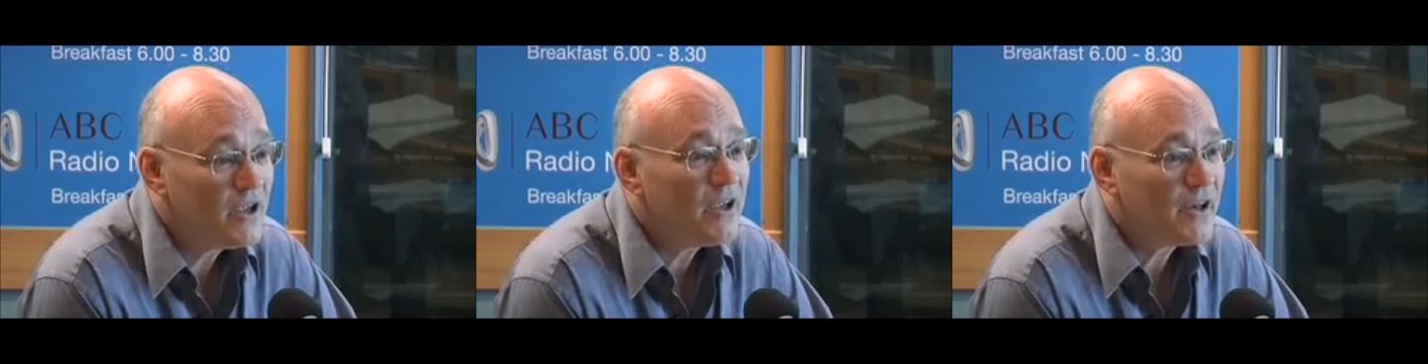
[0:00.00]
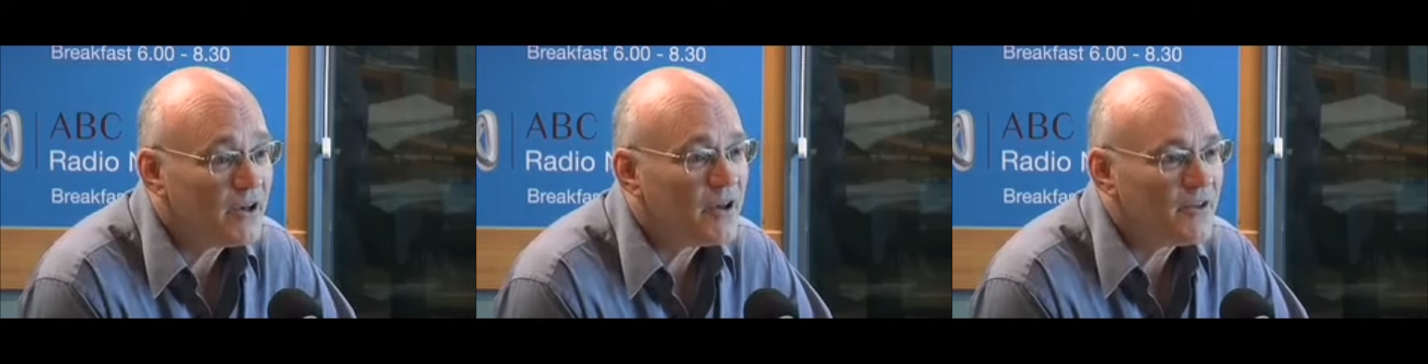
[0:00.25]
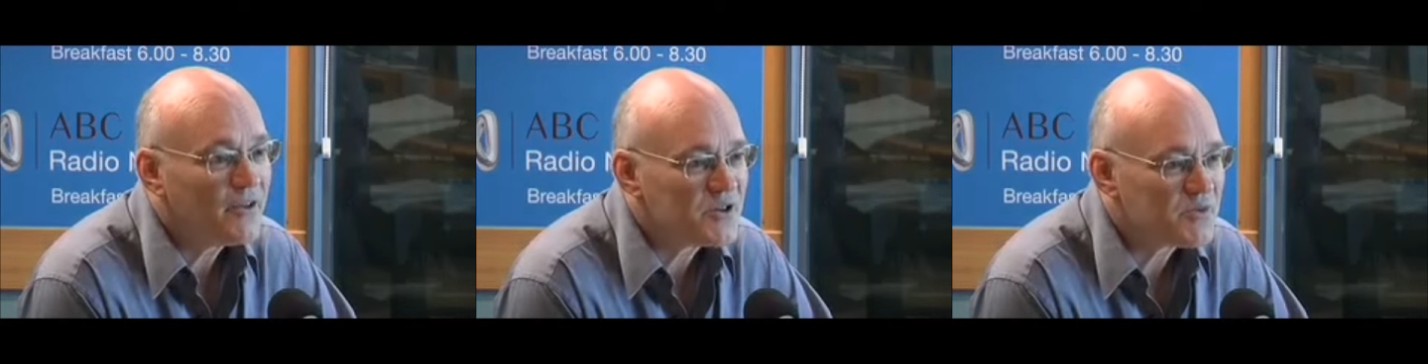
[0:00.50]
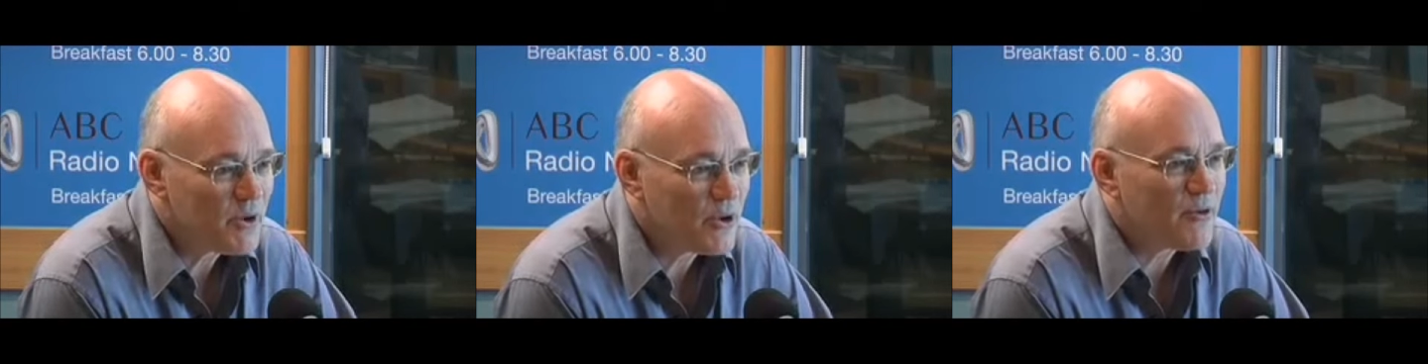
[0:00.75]
in the
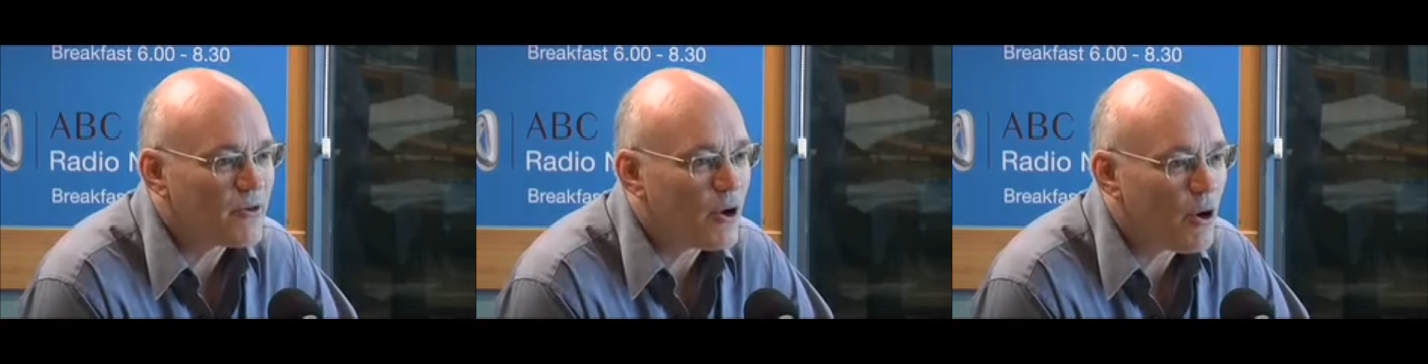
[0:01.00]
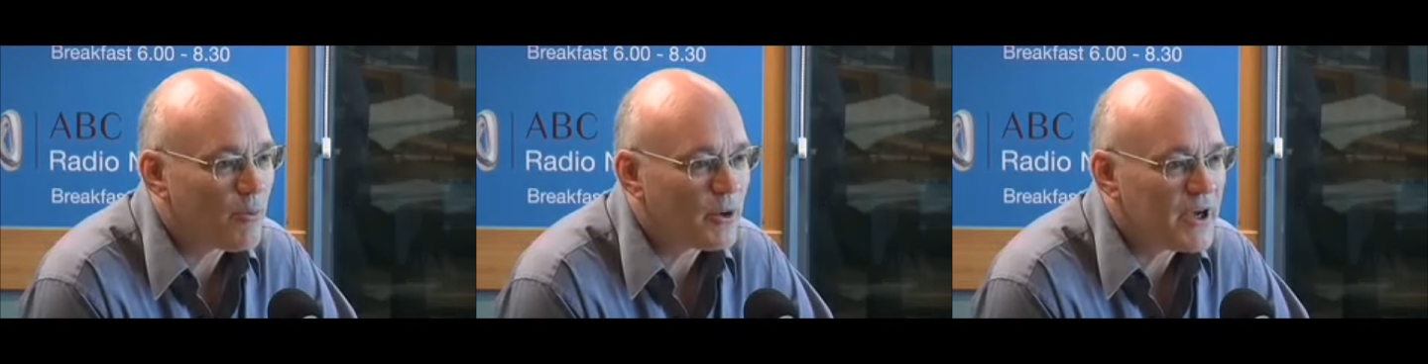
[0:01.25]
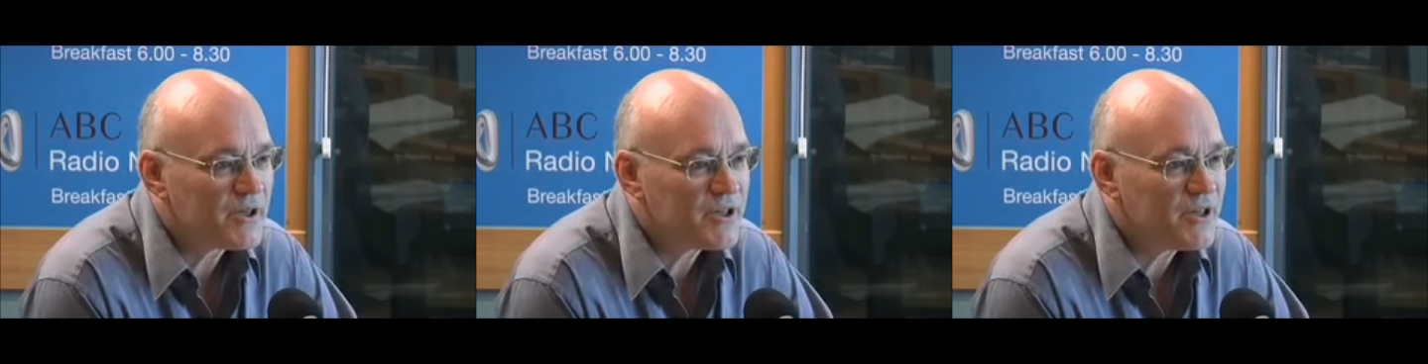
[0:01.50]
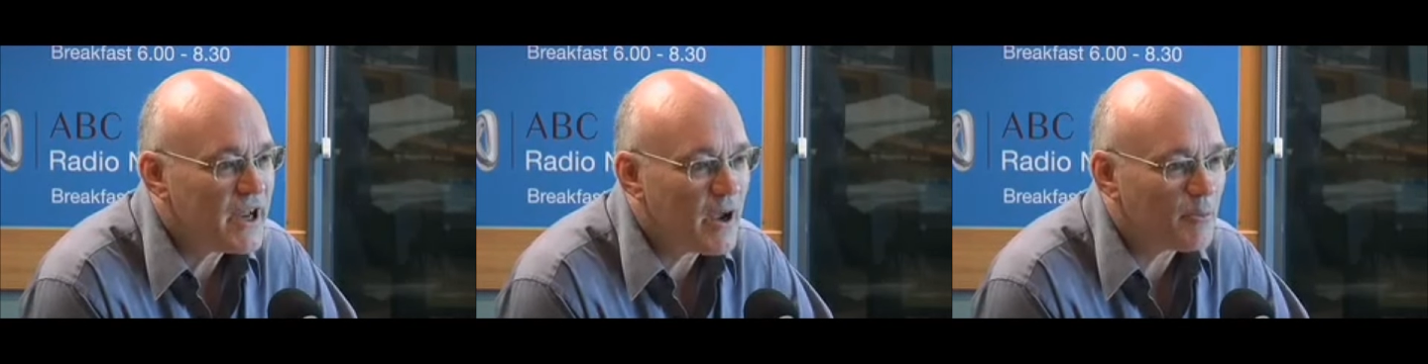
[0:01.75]
spirit of
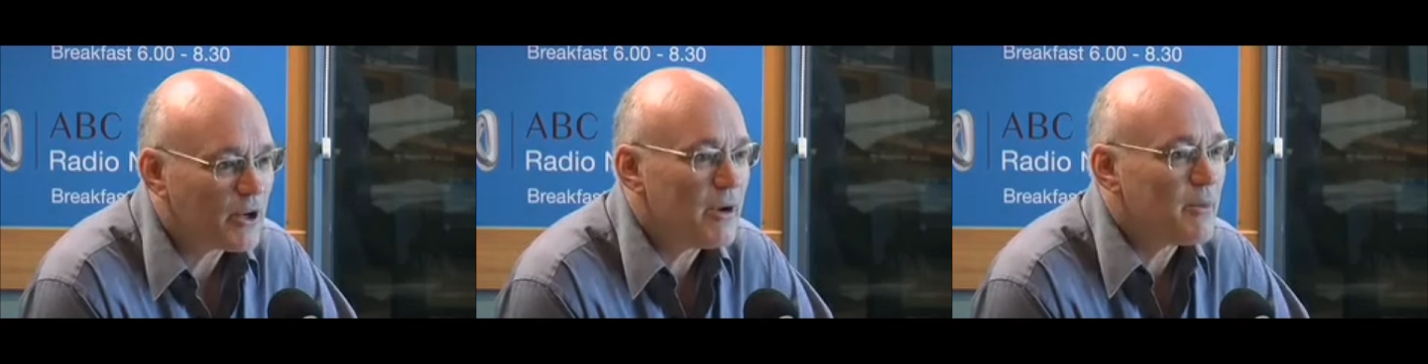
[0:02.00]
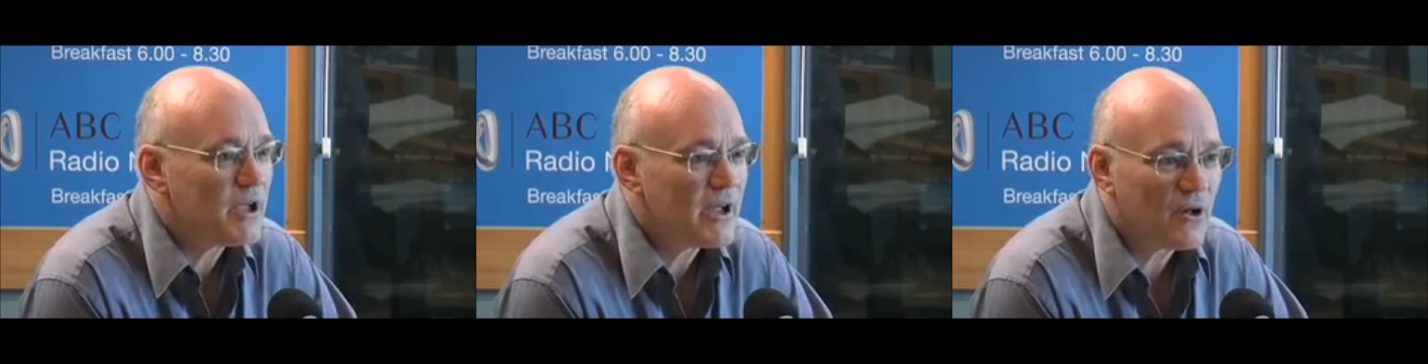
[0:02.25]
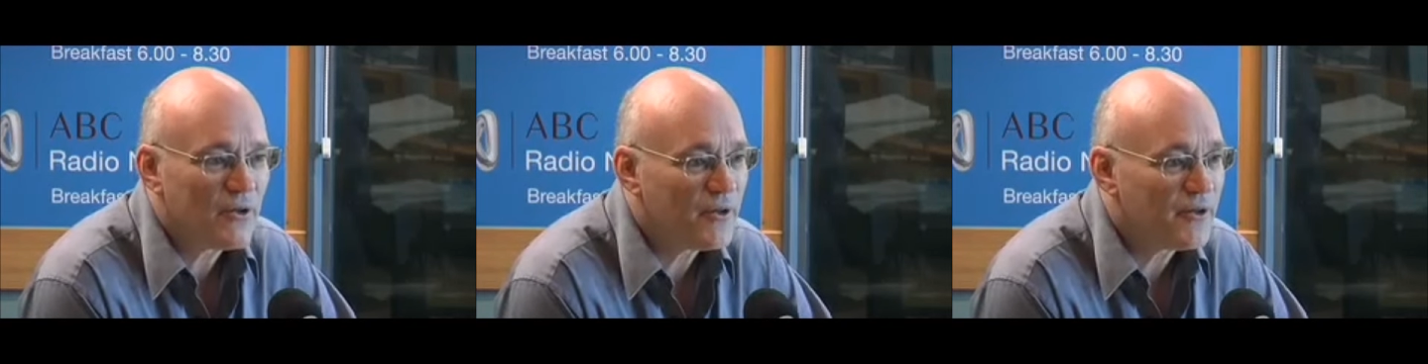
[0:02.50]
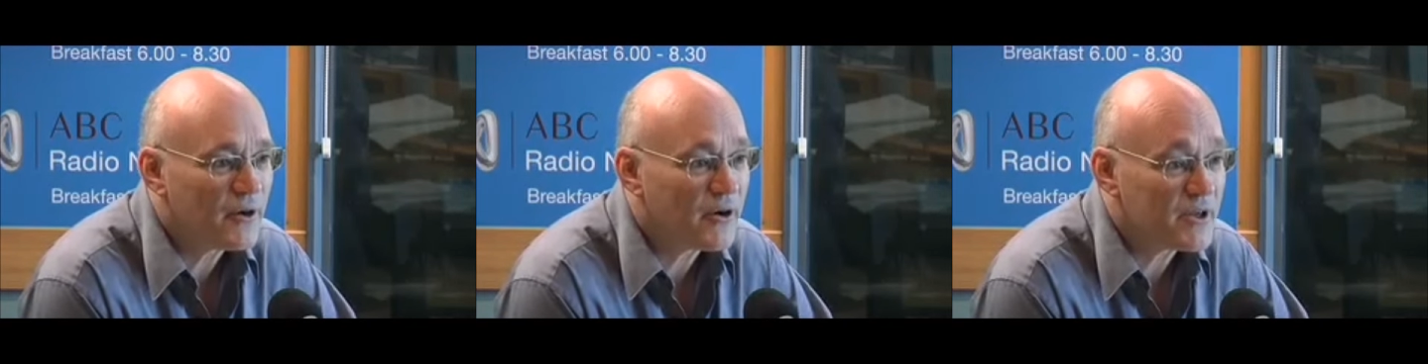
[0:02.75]
cooperation, our premier health
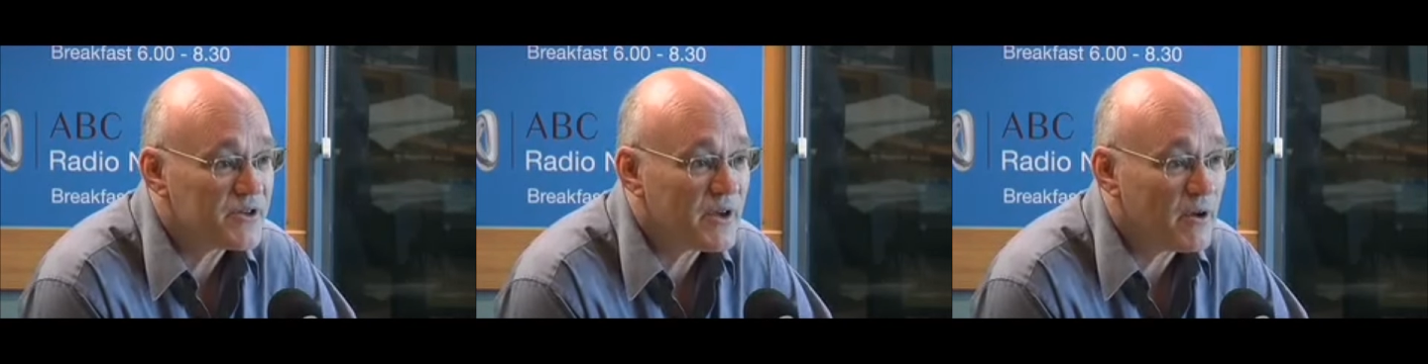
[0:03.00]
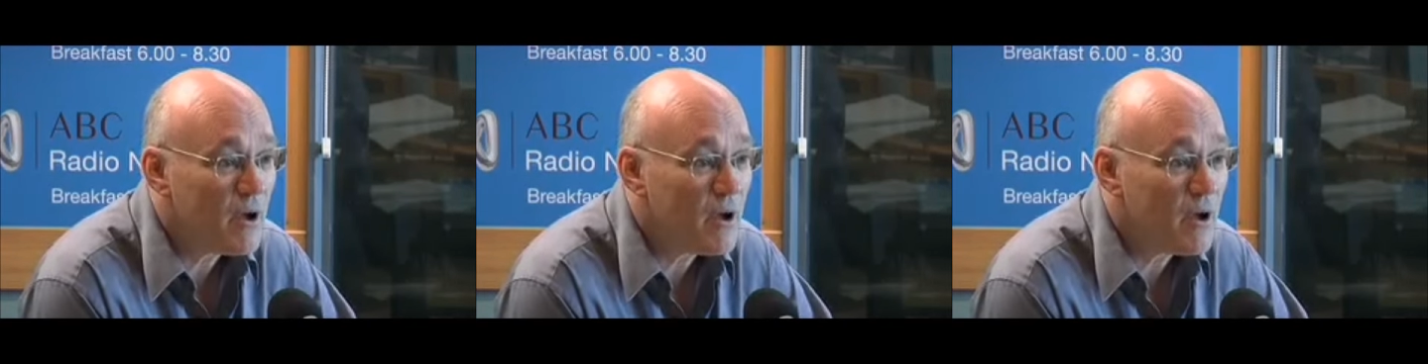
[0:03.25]
authority said,